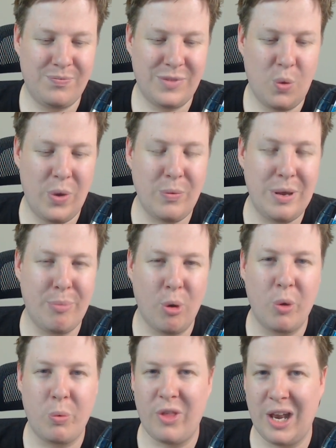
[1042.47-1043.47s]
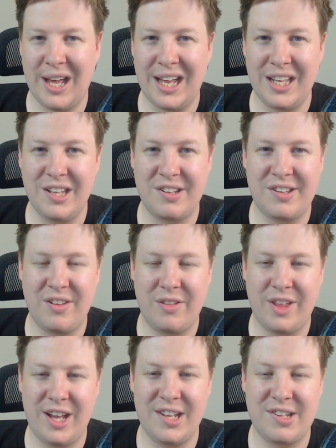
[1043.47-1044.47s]
When we board with the Lara Gnaeus,
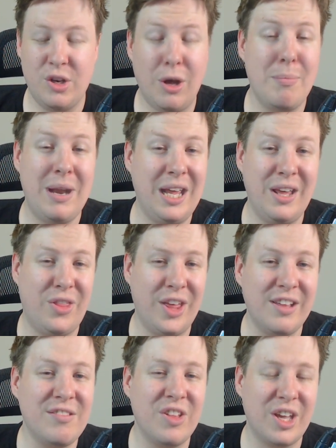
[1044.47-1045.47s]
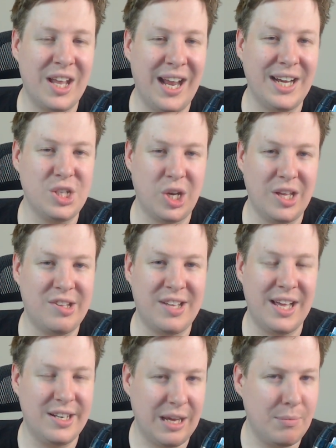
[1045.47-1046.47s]
there's not many things that can actually
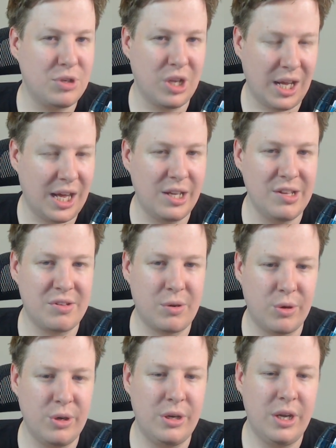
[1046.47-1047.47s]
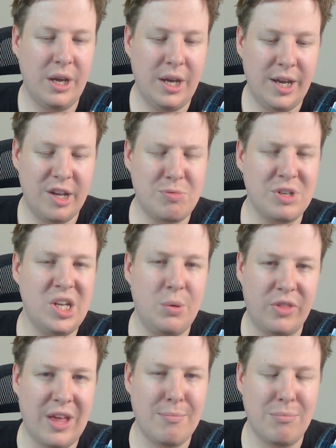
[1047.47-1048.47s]
stand up to Lara Gnaeus crew, especially
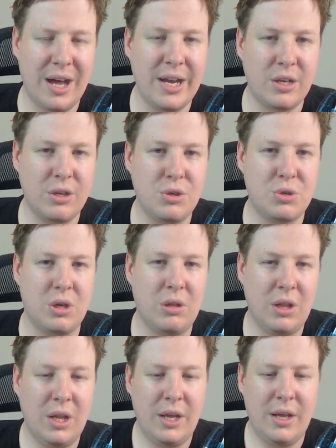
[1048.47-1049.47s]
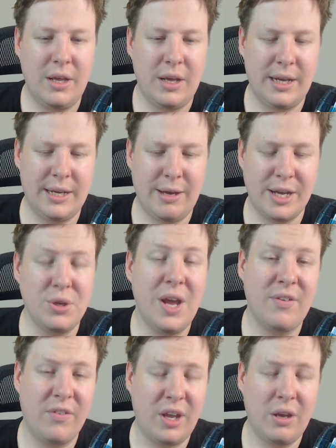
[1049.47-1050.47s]
with that mind control. I do
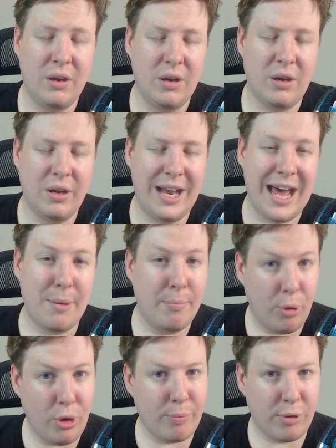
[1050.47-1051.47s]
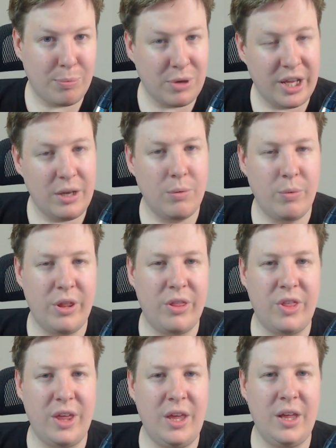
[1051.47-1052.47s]
have a video on how to board properly with
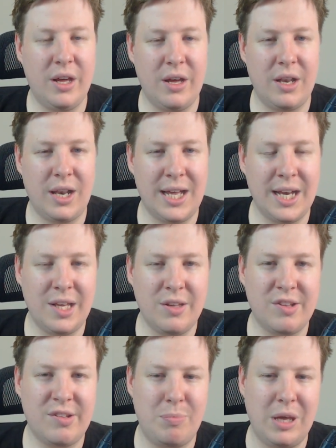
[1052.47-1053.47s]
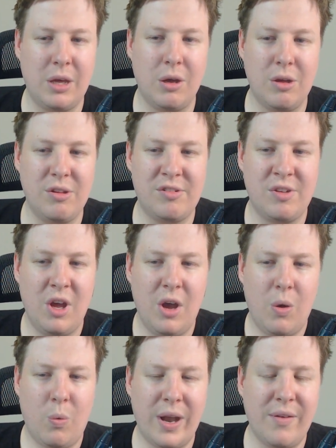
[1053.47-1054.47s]
the Lara Gnaeus, because
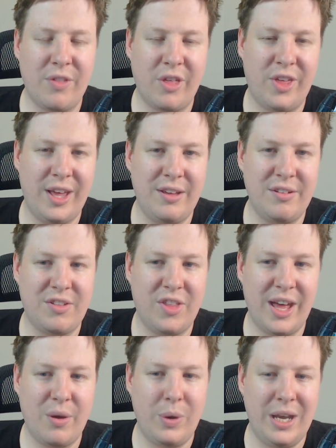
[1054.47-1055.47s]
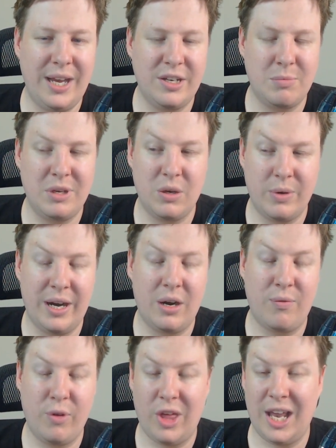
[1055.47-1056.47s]
one of the things that we need to be aware
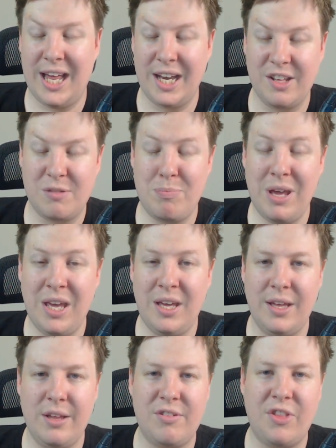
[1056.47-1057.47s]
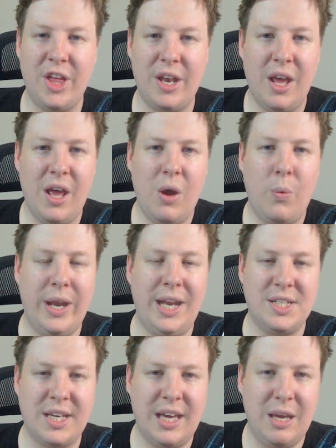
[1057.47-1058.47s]
of with the Lara Gnaeus B is that we need
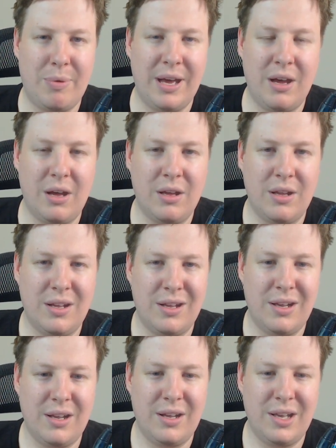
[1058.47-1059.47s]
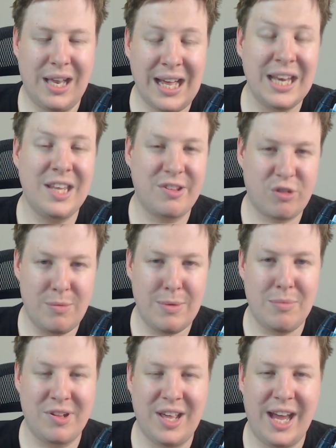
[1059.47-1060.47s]
to keep our Lara Gnaeus crew
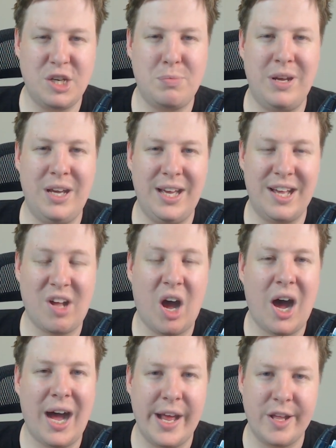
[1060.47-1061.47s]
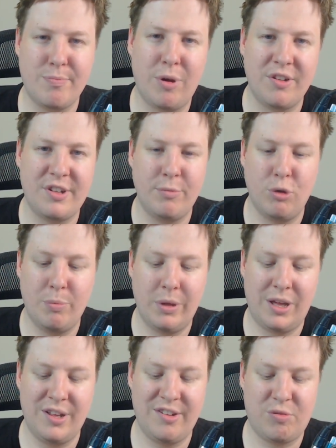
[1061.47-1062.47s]
members' HP as high as possible,
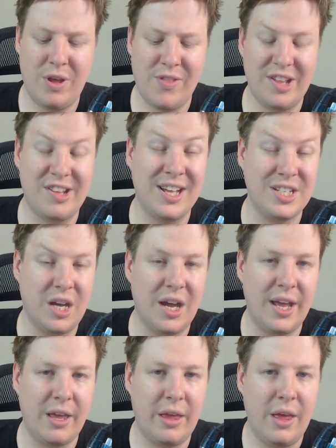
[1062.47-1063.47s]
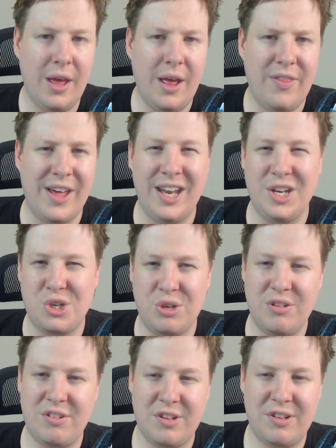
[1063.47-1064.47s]
because it's when they start dying that
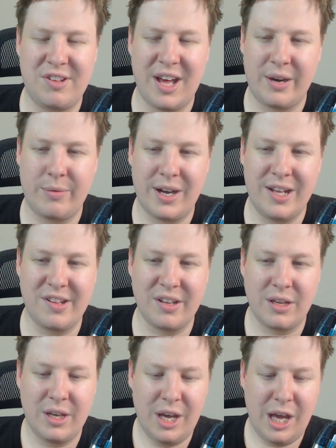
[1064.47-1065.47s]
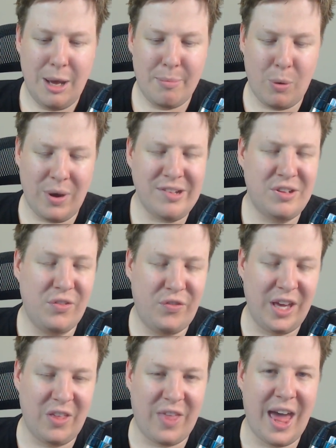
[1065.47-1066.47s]
issues start arising. But once you've
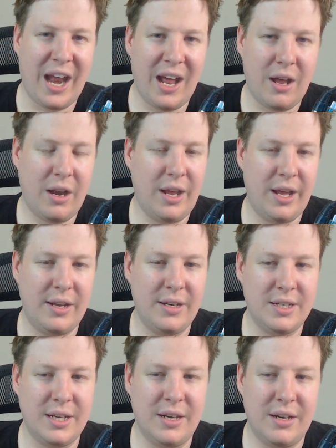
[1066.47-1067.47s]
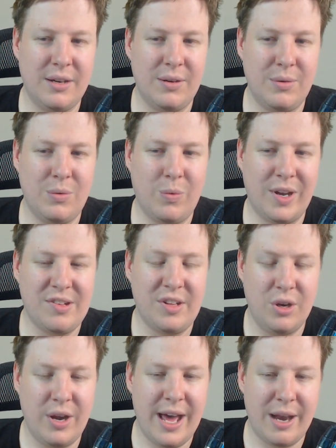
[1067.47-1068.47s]
figured that out, and once you
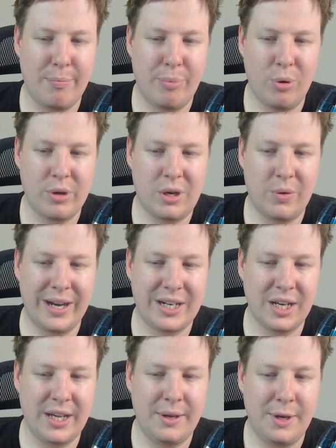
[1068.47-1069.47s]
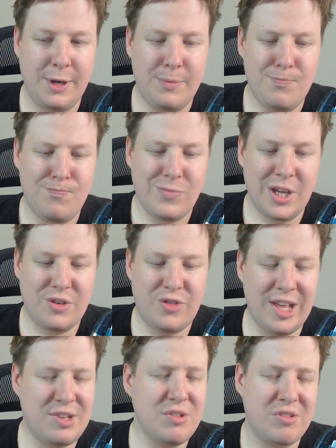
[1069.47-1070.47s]
know how to board correctly,
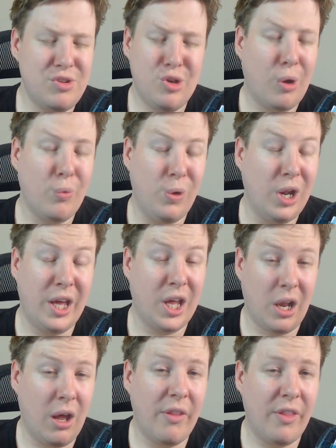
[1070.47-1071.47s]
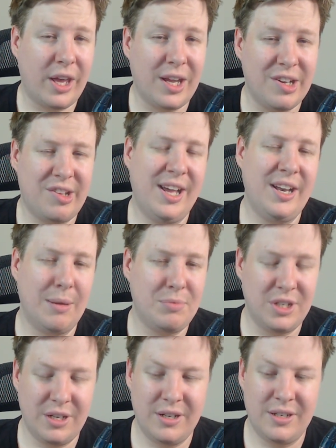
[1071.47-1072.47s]
there's just not really a lot that can stand up
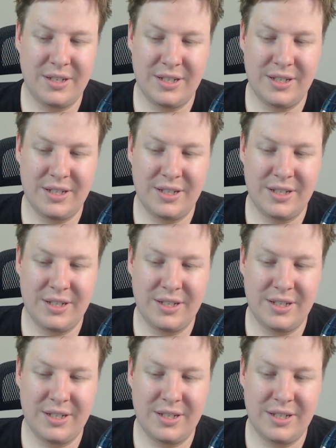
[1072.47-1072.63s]
to you.